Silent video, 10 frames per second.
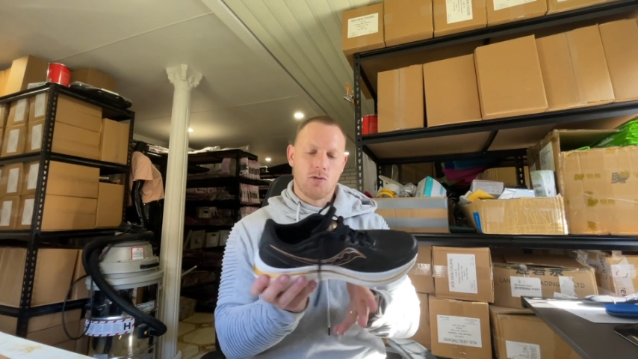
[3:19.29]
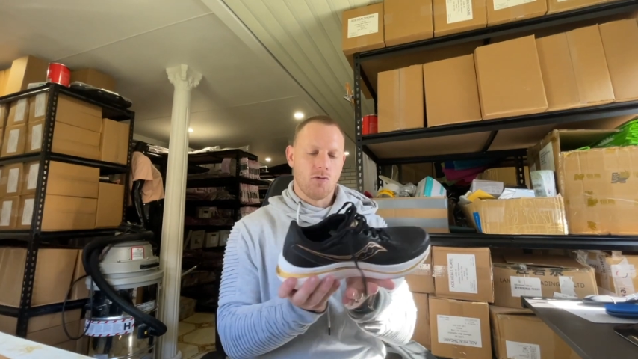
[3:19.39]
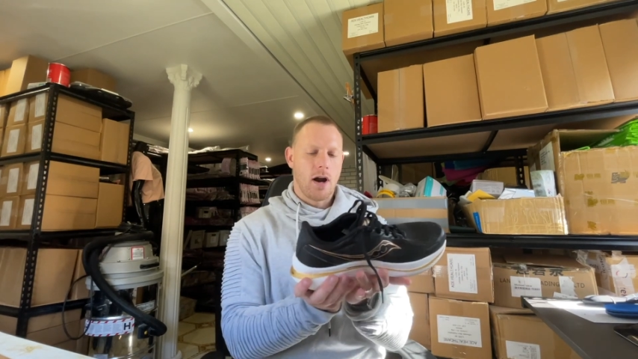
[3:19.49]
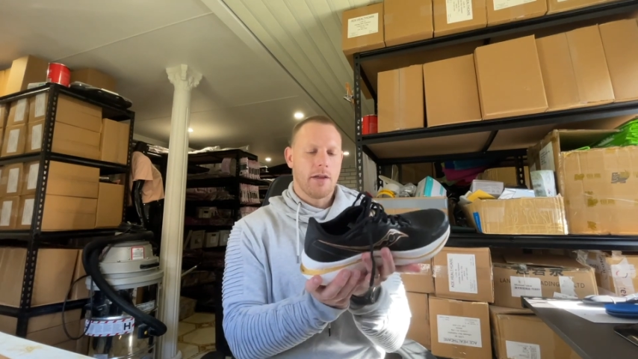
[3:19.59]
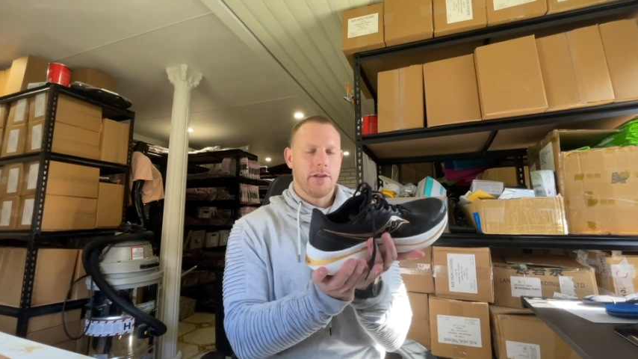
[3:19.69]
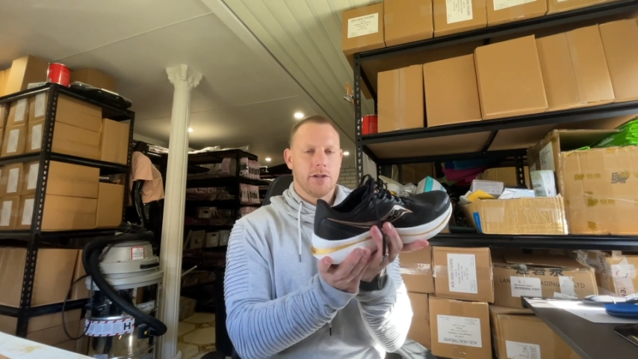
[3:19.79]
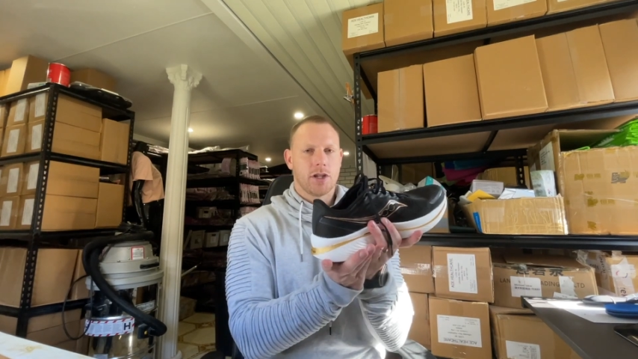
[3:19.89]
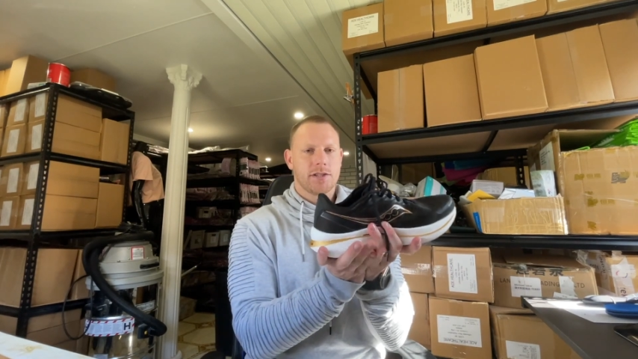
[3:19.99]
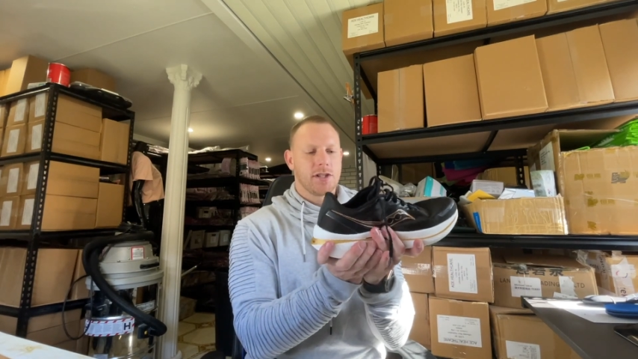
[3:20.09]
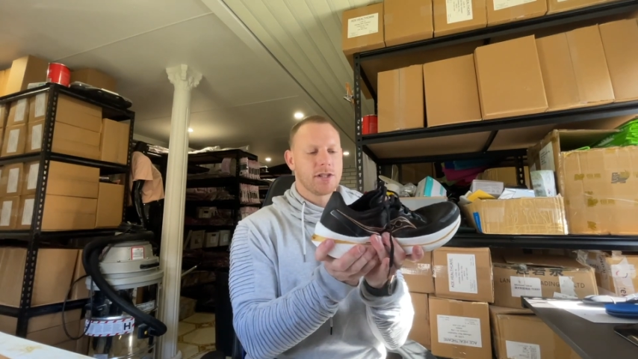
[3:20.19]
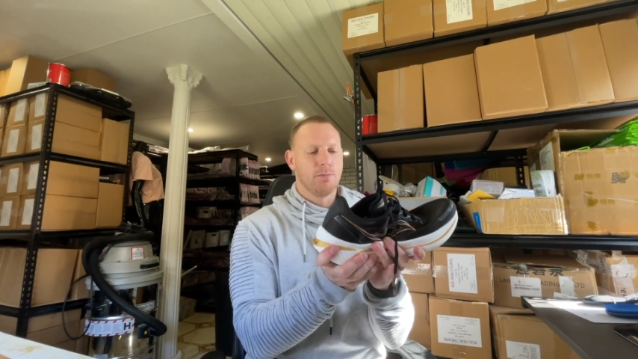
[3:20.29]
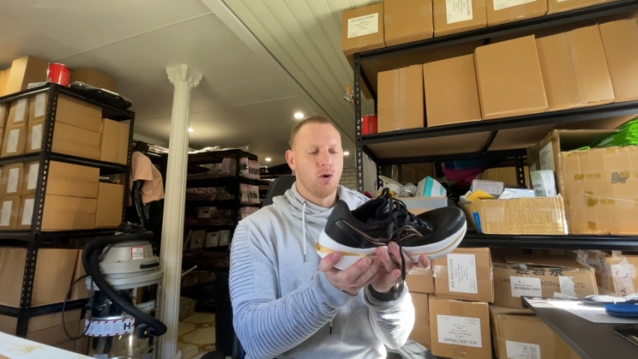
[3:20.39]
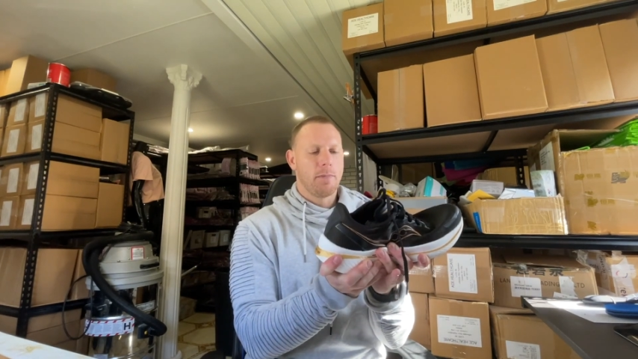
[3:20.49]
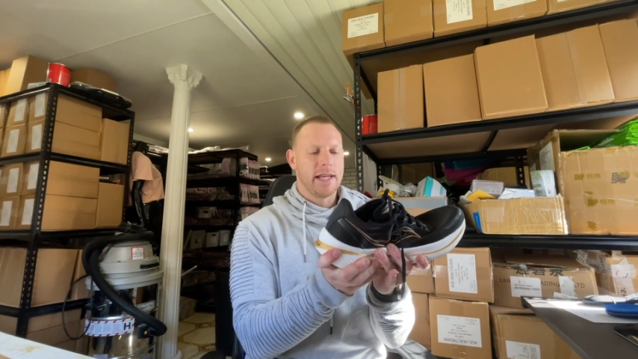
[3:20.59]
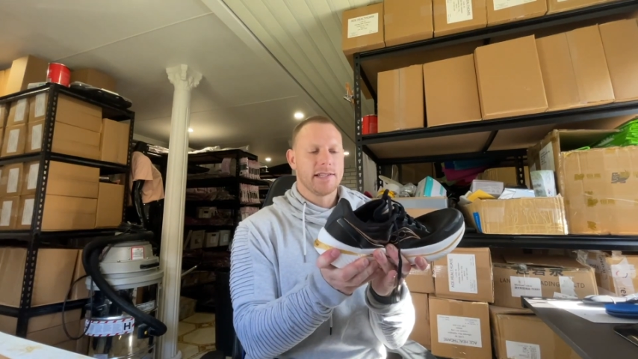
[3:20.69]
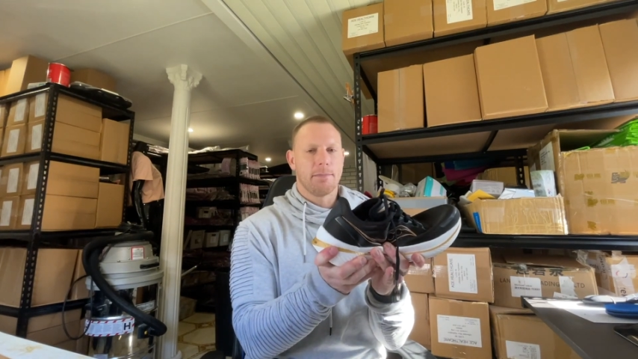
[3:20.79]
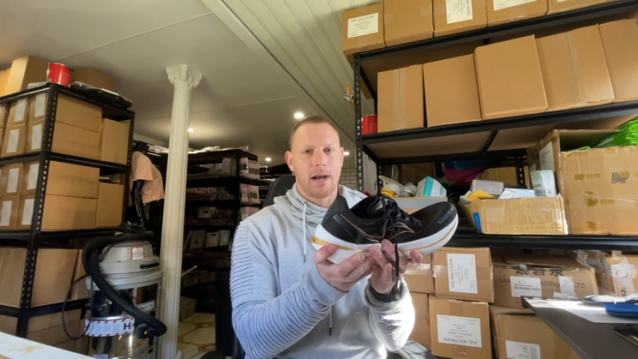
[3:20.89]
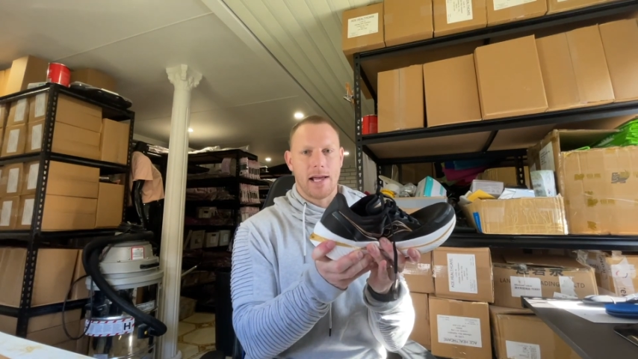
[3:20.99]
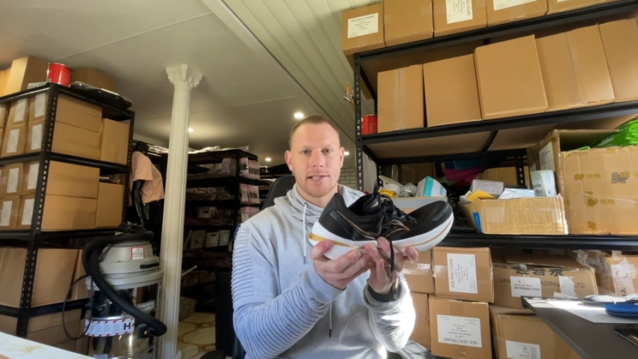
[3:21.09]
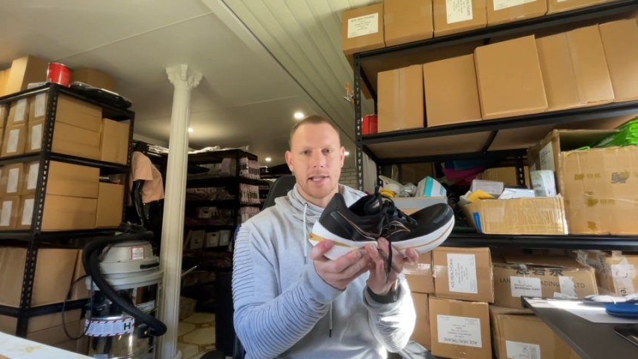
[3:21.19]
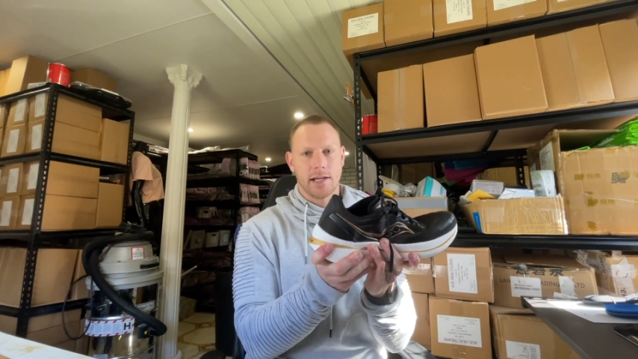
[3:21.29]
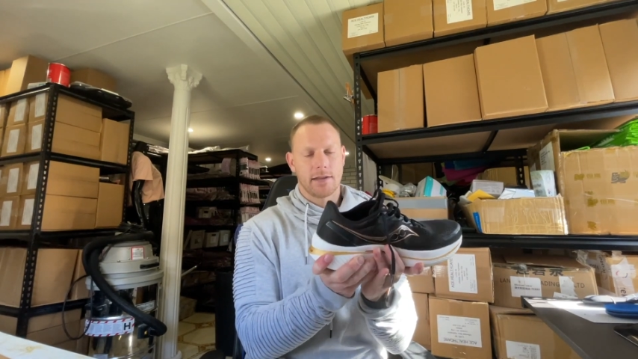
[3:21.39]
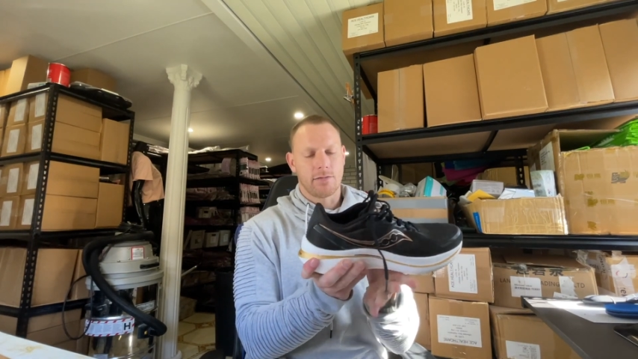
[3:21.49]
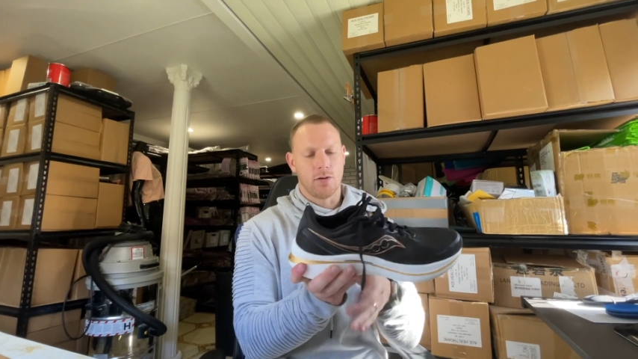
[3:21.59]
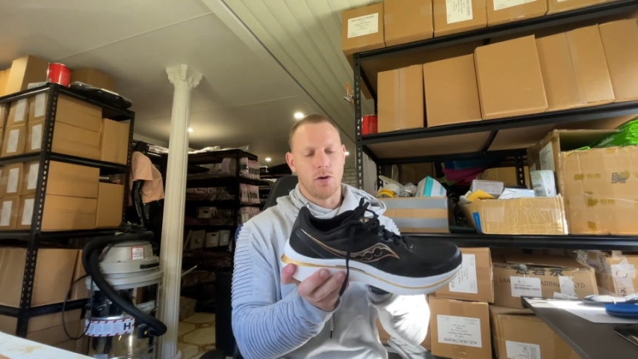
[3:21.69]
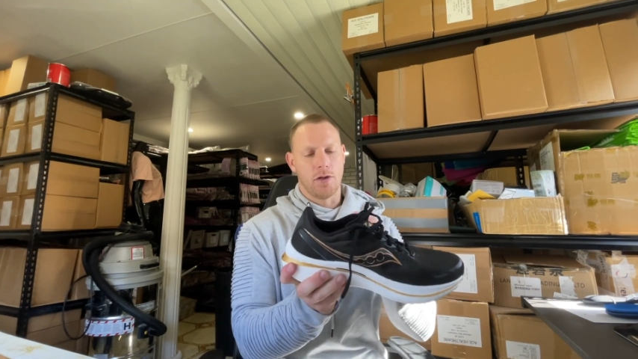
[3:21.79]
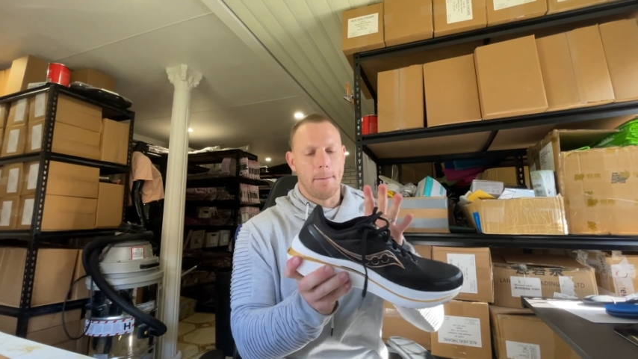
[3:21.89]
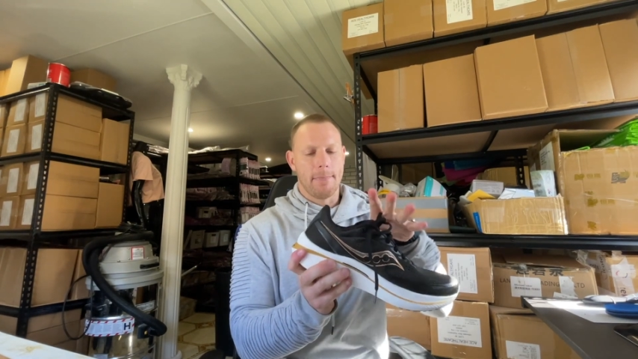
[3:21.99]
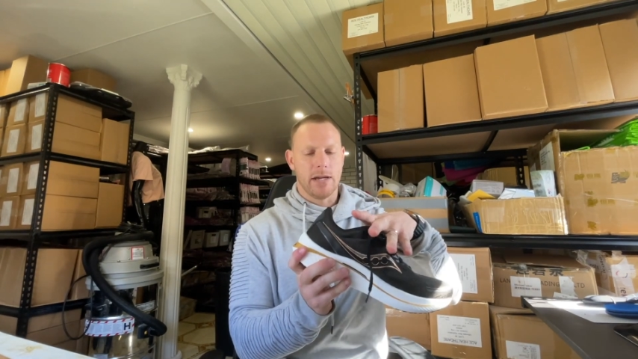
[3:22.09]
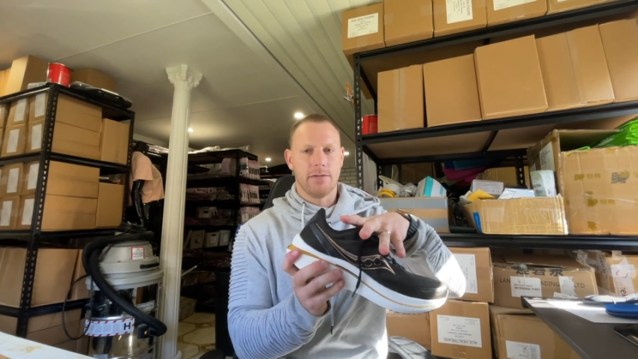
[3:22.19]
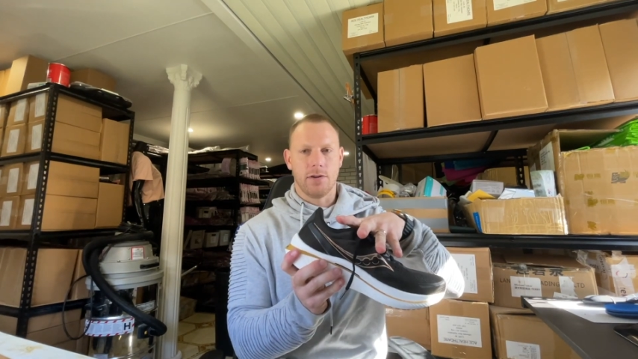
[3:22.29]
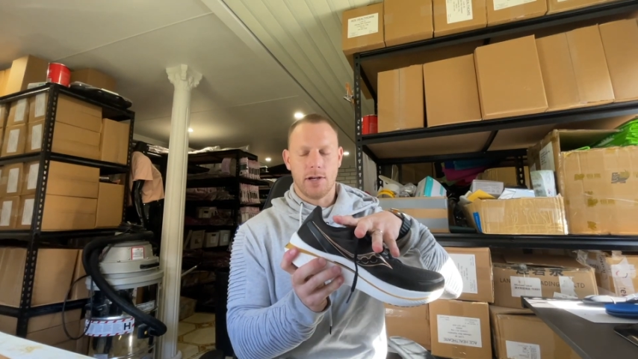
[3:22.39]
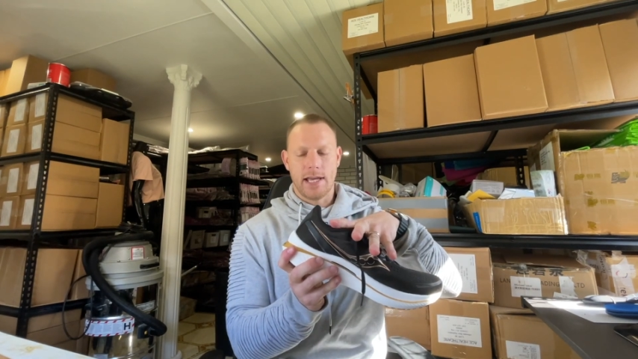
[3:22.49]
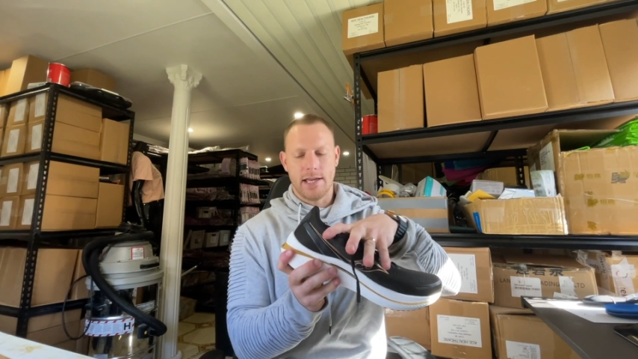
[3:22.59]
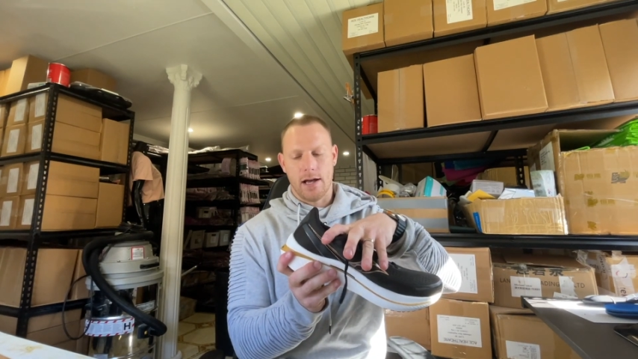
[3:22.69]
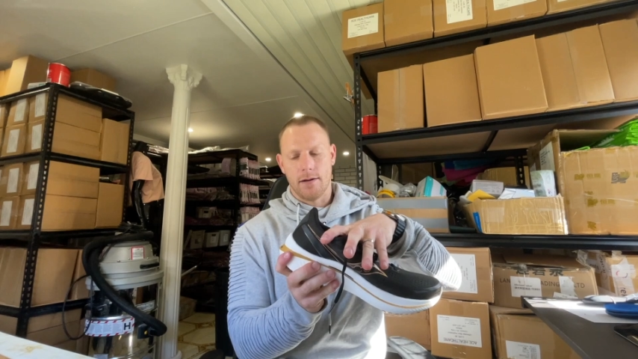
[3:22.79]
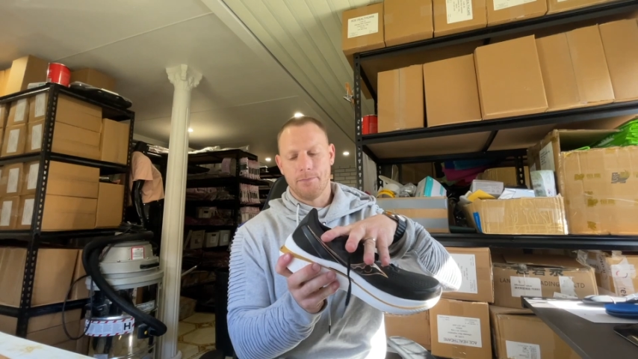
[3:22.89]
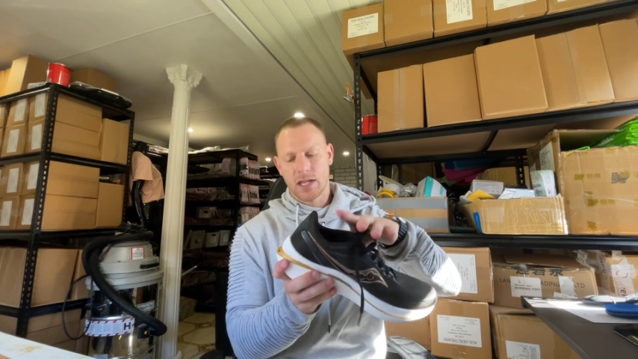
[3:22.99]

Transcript: rather than just a small piece of plastic through the midfoot here.